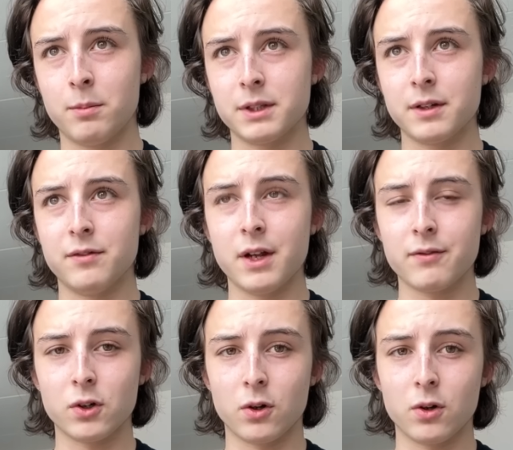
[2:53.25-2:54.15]
but they've
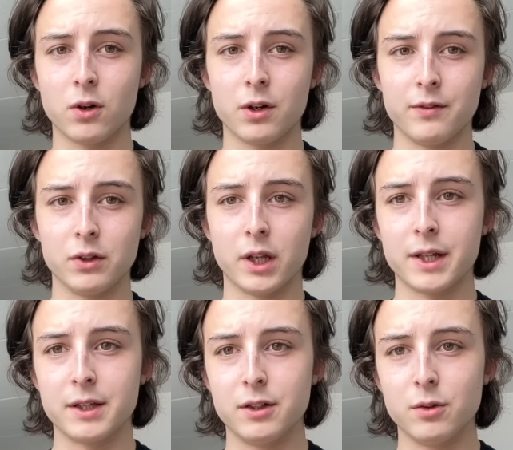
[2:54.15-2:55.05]
never heard of a lot
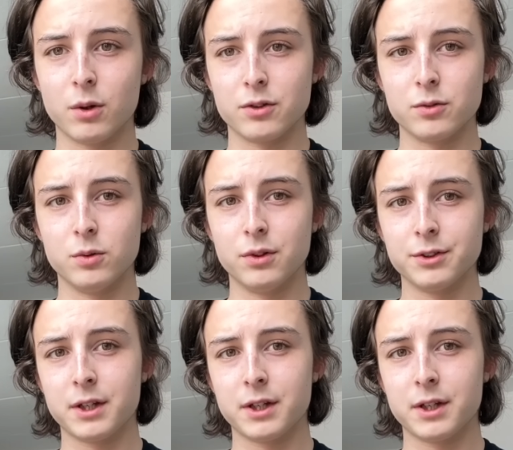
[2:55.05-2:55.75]
of the newer tools,